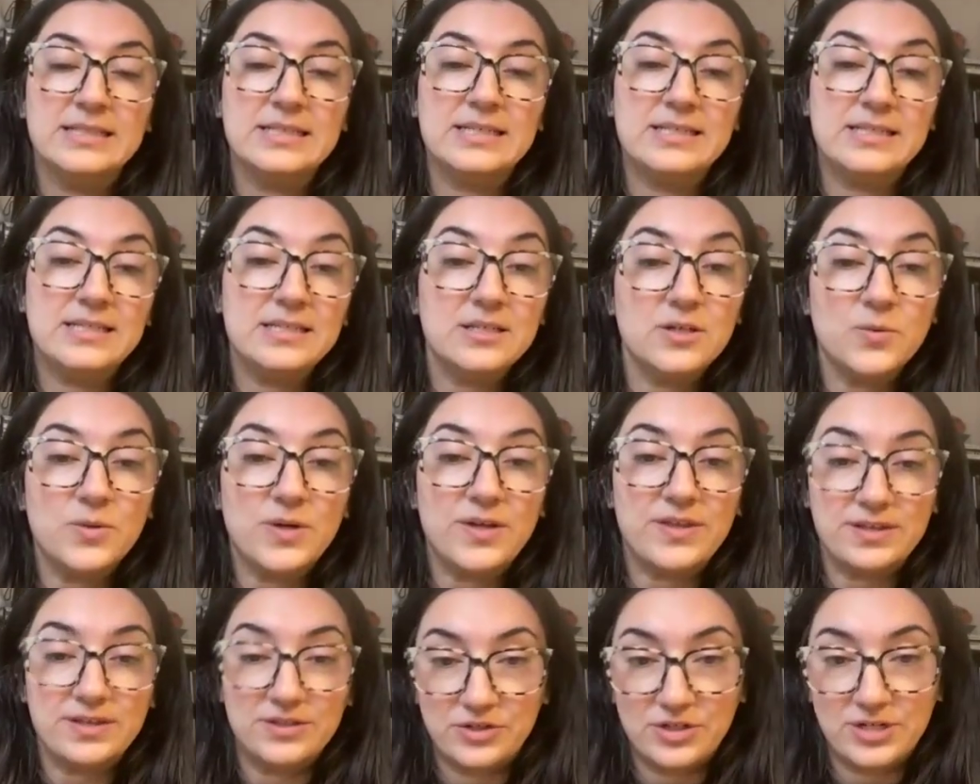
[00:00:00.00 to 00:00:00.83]
to deal
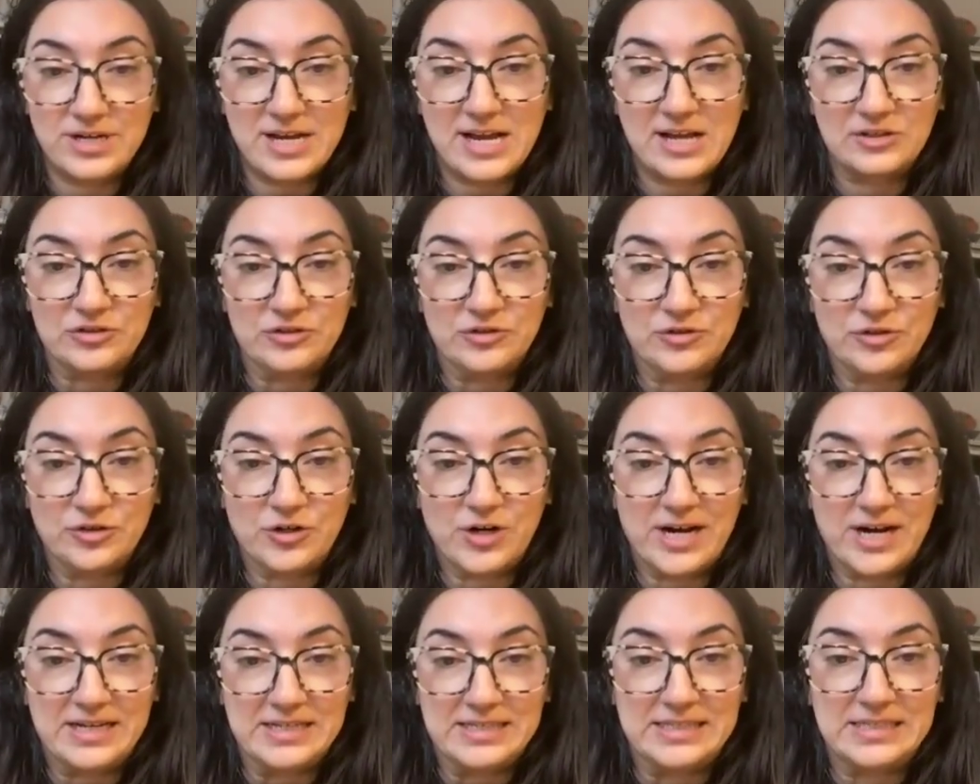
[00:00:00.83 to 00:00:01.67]
with international
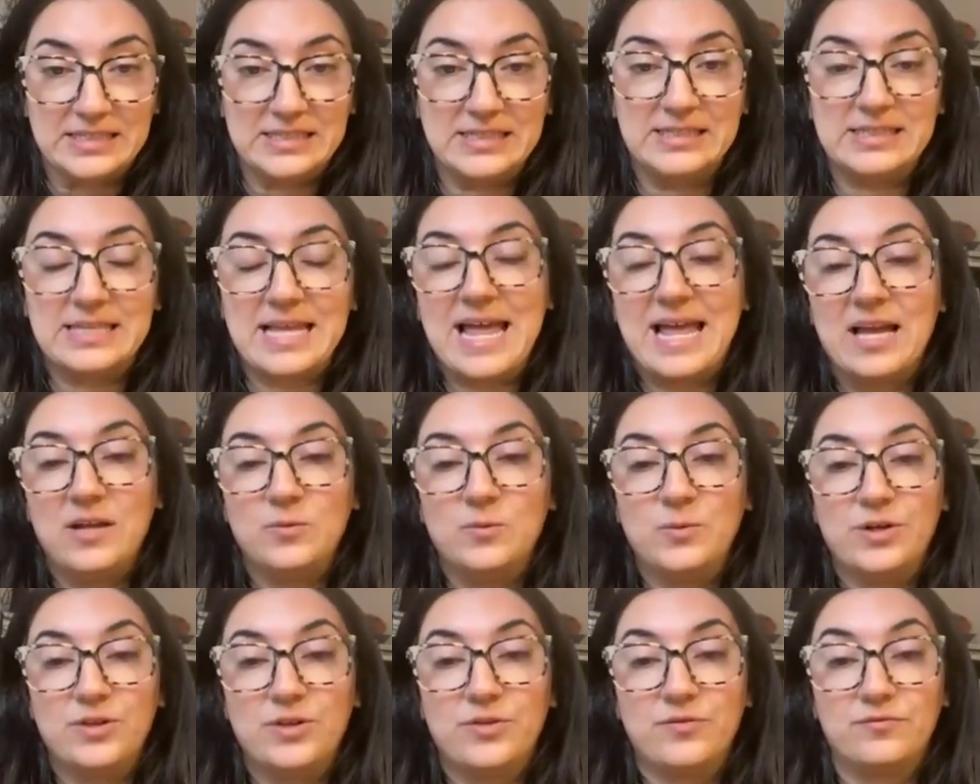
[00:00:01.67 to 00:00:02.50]
crises
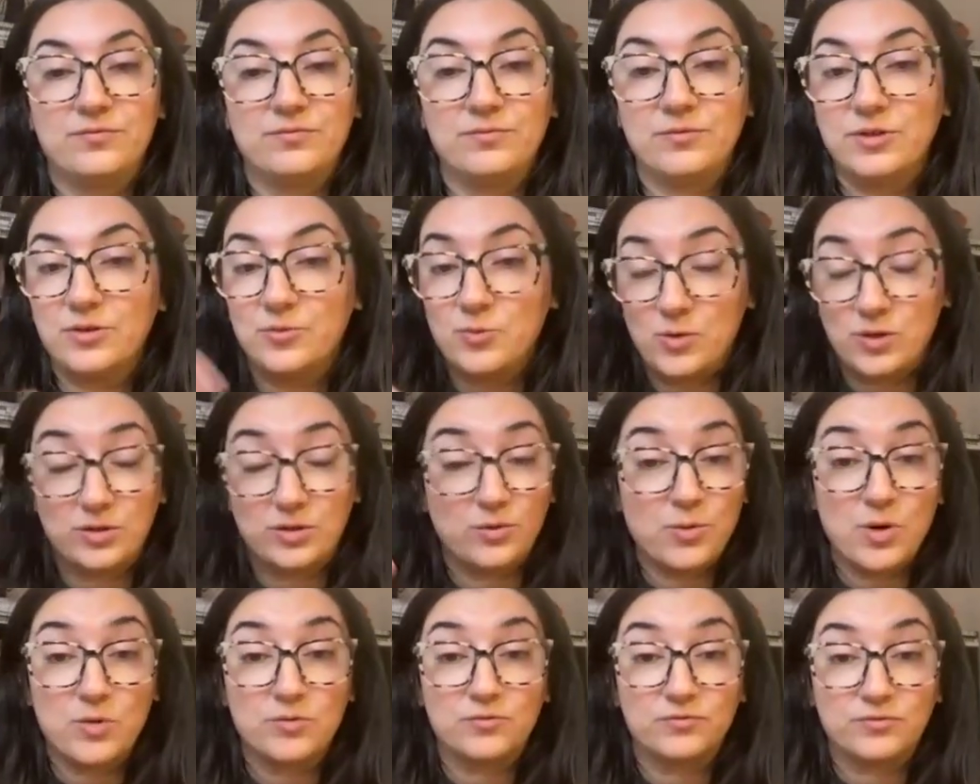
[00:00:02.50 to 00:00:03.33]
and with quote
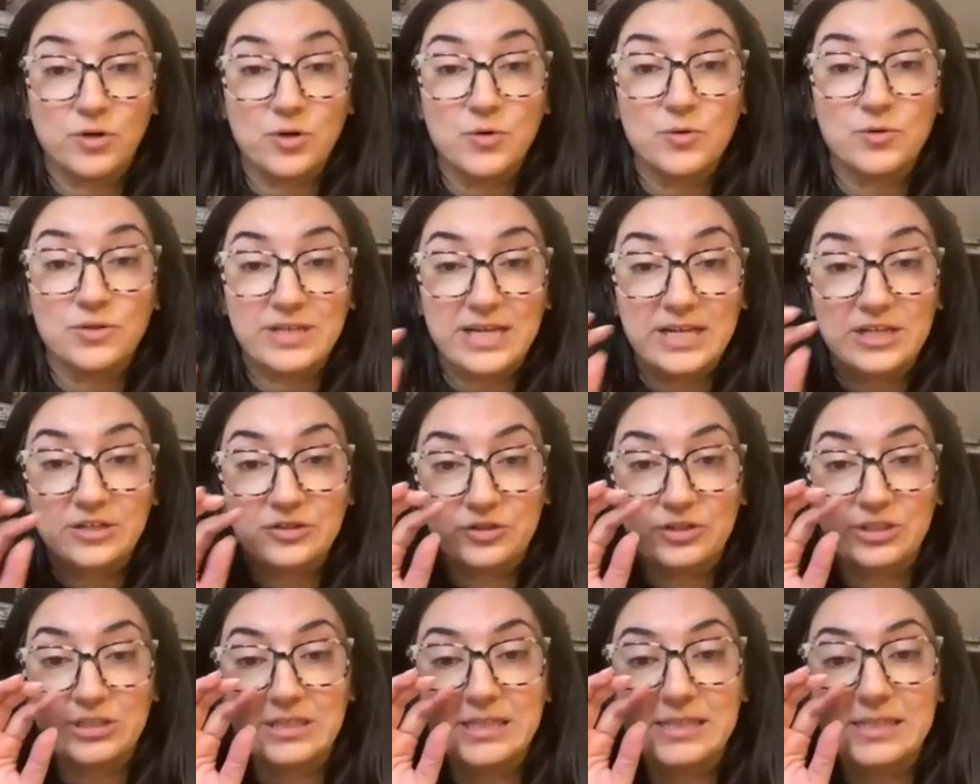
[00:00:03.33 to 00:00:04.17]
unquote rogue
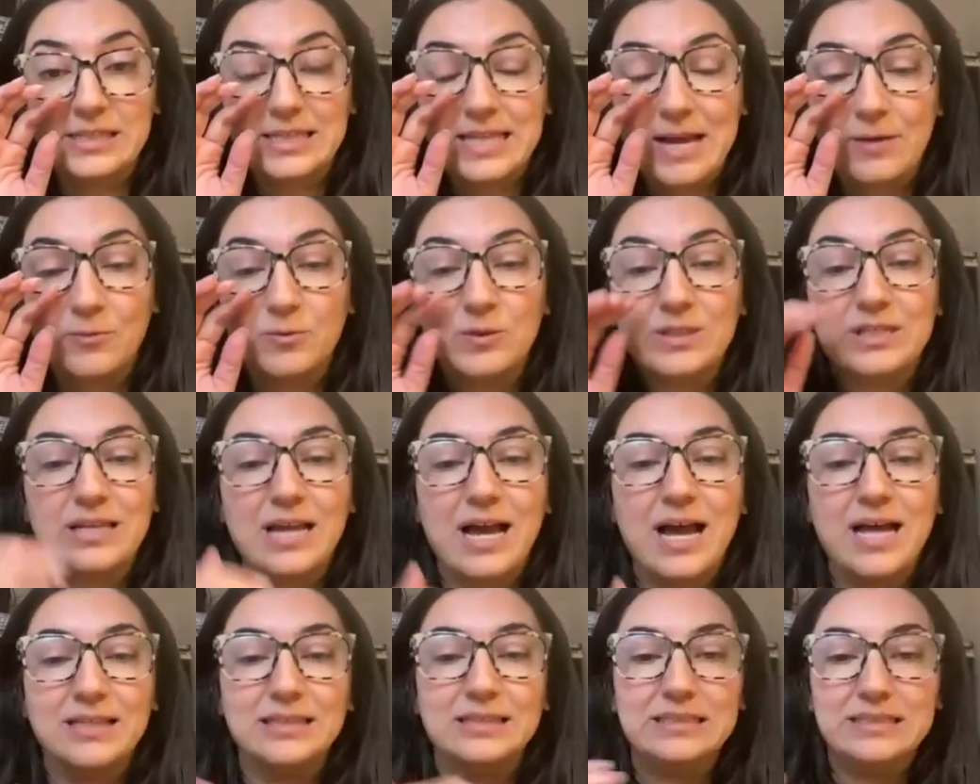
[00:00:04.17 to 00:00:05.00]
nations that would
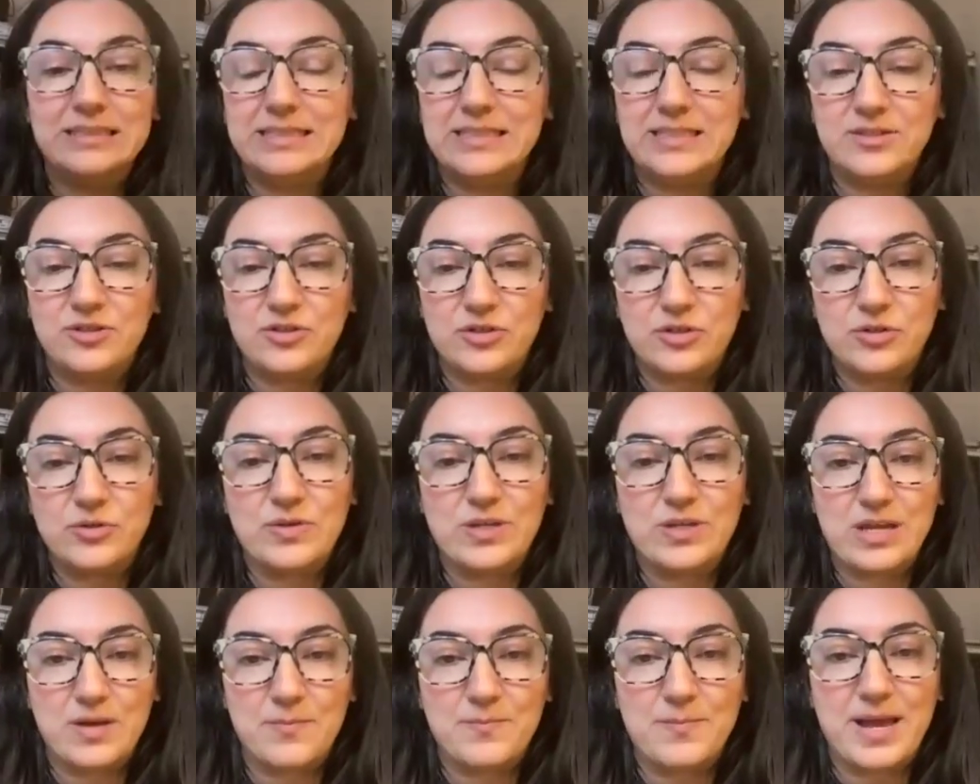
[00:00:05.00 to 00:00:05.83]
not lead
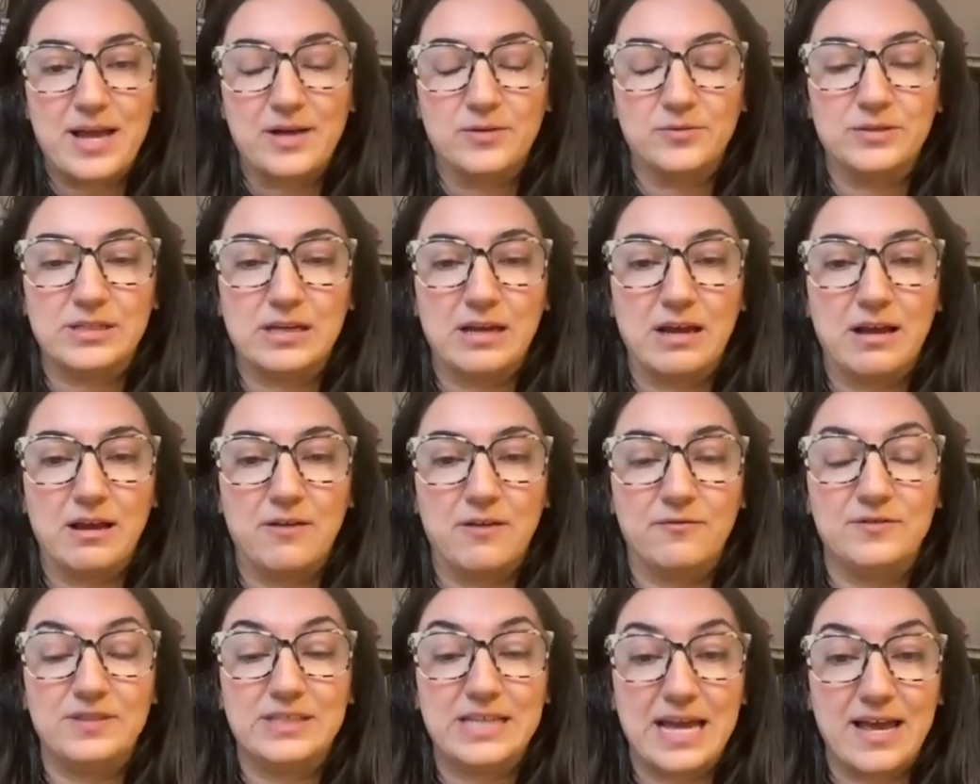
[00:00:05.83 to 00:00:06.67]
to the amount
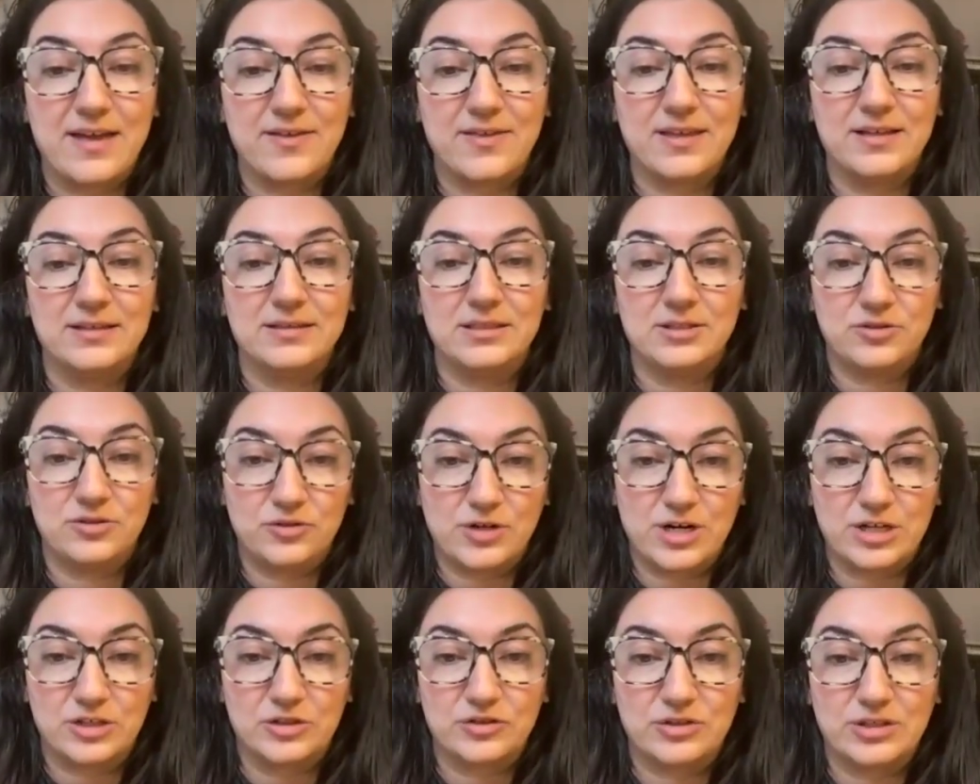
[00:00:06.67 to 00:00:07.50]
of death and
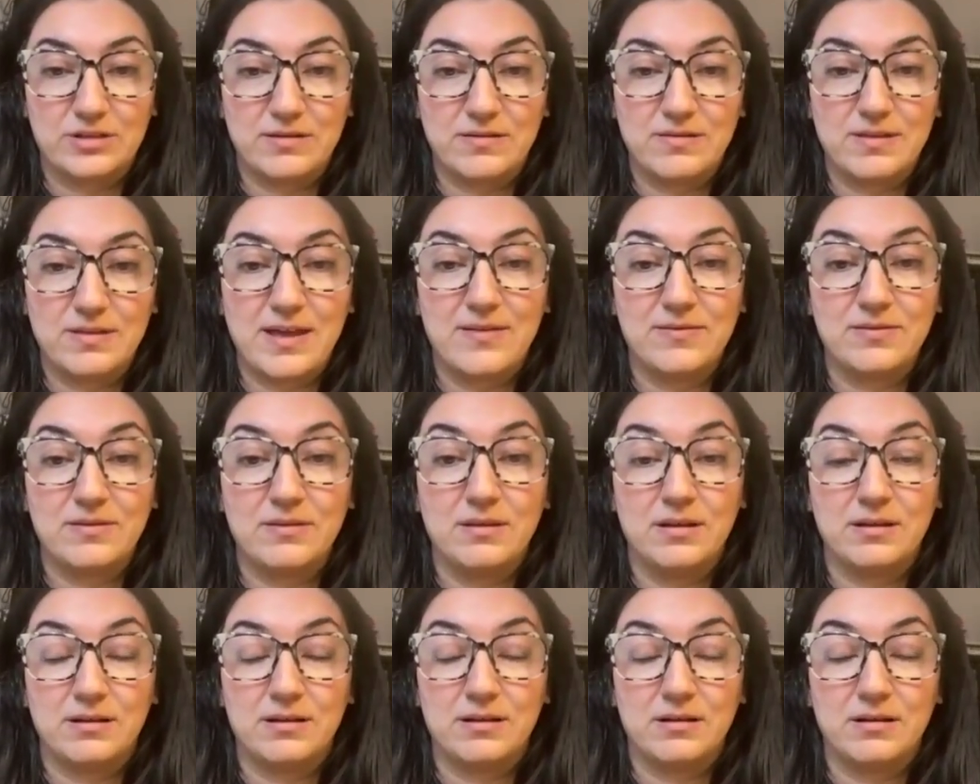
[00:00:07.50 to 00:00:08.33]
destruction that
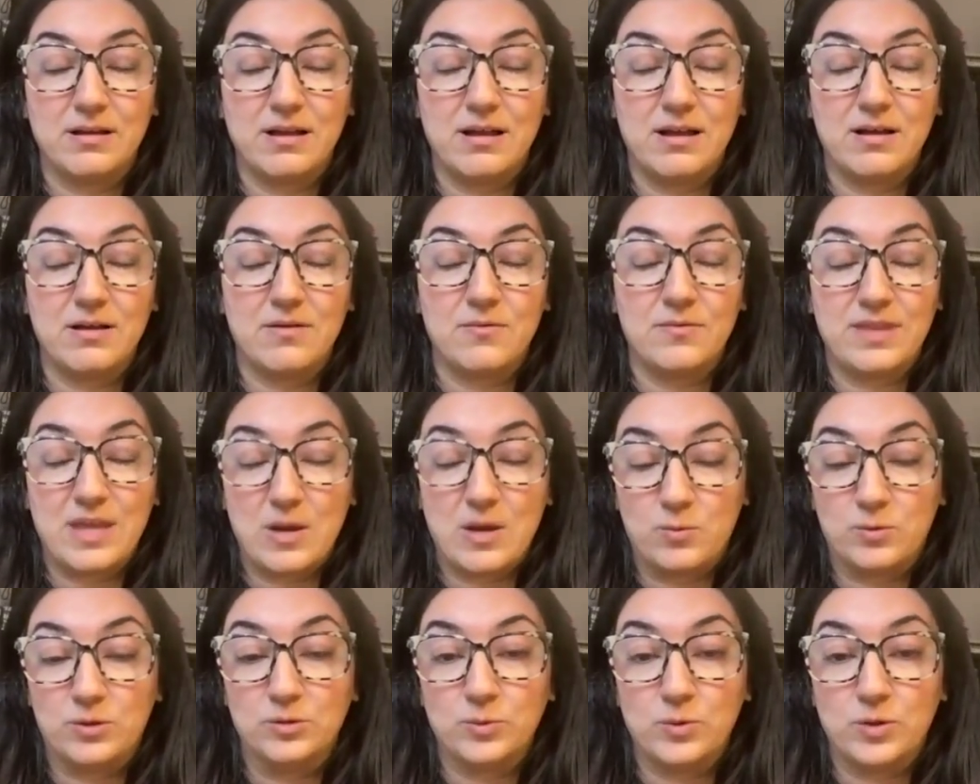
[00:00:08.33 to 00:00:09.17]

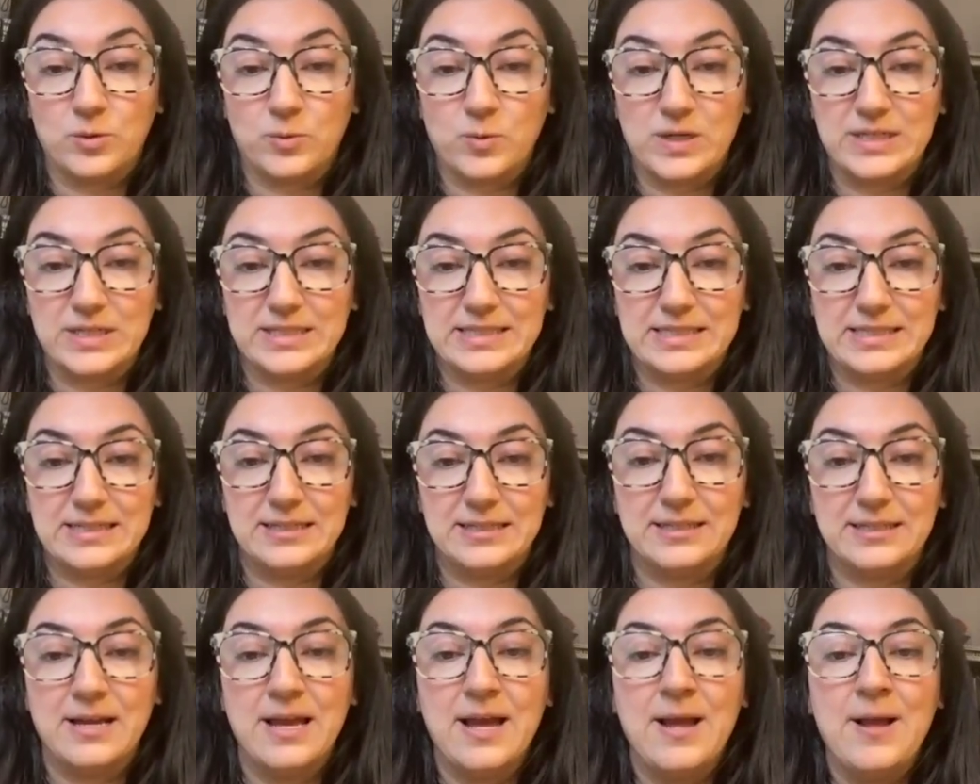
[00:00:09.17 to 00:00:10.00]
that World War I
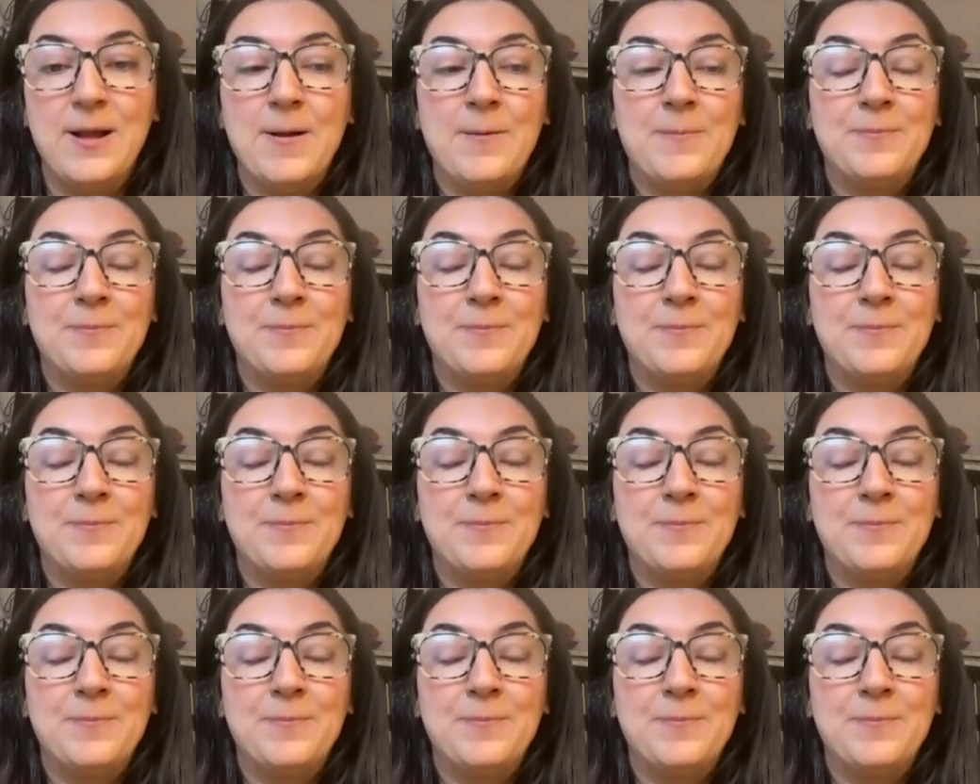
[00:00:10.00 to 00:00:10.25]
did.